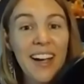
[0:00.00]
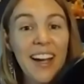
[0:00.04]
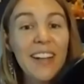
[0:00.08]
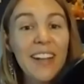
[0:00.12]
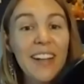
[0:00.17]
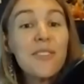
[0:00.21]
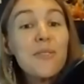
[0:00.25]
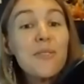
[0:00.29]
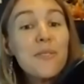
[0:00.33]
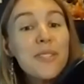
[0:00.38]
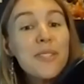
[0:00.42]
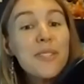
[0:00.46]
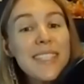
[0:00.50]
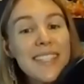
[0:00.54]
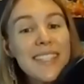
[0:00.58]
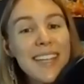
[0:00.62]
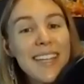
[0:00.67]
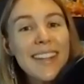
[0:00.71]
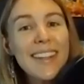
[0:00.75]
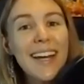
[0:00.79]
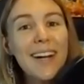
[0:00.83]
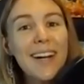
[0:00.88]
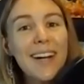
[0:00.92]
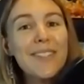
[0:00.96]
And as soon as he
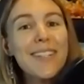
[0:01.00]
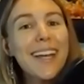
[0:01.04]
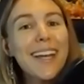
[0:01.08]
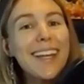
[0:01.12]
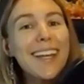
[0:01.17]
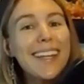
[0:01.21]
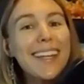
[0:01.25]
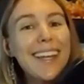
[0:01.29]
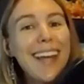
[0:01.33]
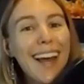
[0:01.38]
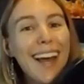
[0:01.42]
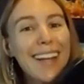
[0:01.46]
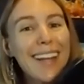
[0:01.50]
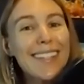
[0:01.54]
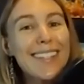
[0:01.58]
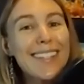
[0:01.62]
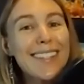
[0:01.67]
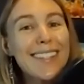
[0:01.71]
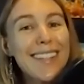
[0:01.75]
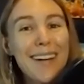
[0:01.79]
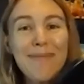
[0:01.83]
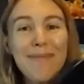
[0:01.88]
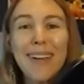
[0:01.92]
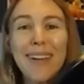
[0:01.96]
said that, I was like, yes,
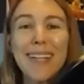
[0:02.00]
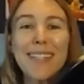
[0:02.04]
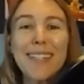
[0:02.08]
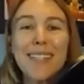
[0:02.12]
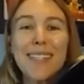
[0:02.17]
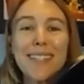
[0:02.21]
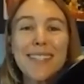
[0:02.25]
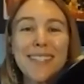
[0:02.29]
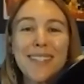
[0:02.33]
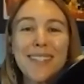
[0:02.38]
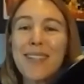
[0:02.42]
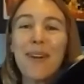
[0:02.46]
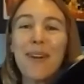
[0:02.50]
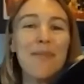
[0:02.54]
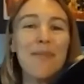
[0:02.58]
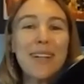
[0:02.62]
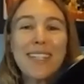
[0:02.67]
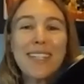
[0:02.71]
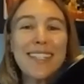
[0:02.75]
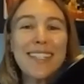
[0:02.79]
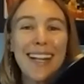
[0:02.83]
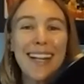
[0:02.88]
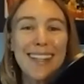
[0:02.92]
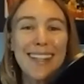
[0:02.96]
that makes so
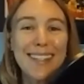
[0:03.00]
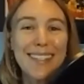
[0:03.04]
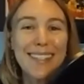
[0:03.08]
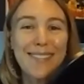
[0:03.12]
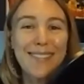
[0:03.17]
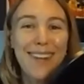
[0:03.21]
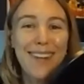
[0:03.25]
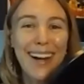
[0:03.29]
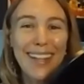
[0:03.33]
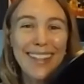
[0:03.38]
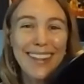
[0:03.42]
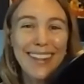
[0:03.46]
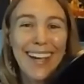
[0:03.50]
much sense, right?